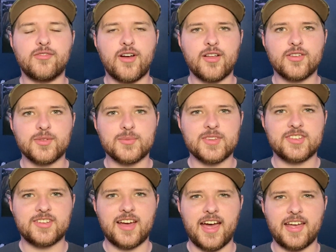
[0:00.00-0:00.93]
falls from the
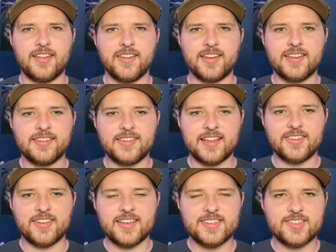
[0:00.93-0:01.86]
sky. Like
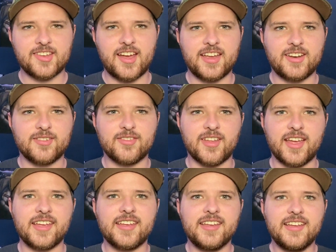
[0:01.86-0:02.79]
that's like a sign of
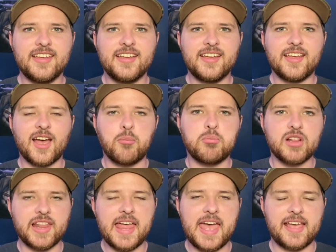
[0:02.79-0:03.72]
like a
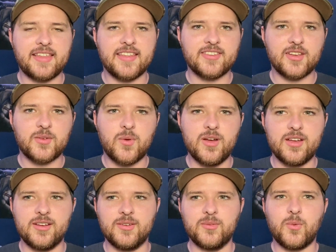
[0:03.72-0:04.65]
plague. That's like
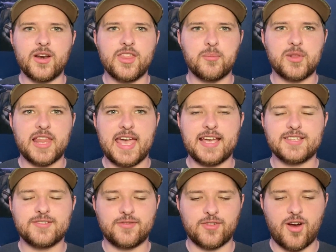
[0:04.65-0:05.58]
one of the
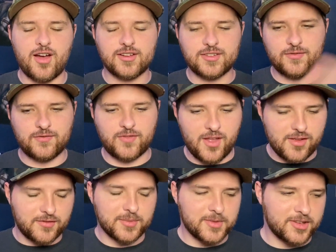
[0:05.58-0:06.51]
plagues, frogs
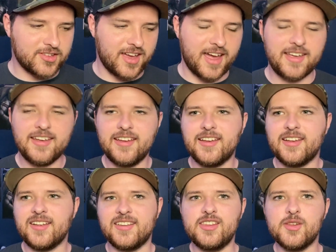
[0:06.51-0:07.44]
falling from the sky.
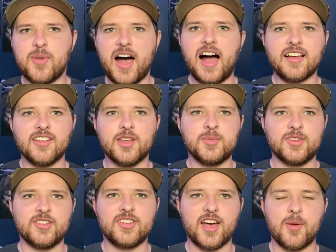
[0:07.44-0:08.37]
The
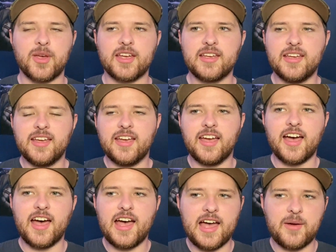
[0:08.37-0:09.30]
apocalypse is coming.
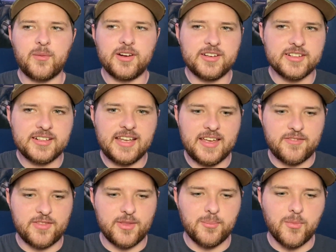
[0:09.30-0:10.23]
Uh, I wonder
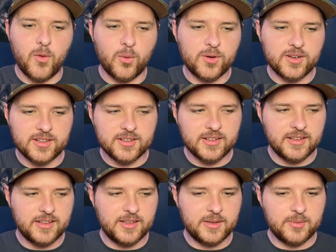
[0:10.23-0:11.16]
if the more
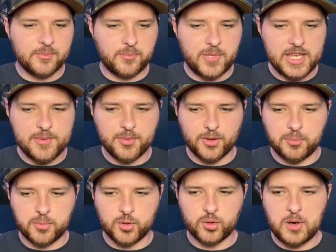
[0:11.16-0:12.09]

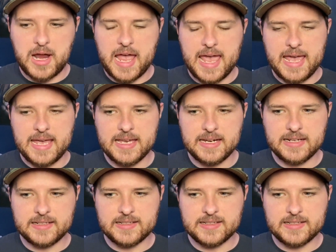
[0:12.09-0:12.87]
people pray,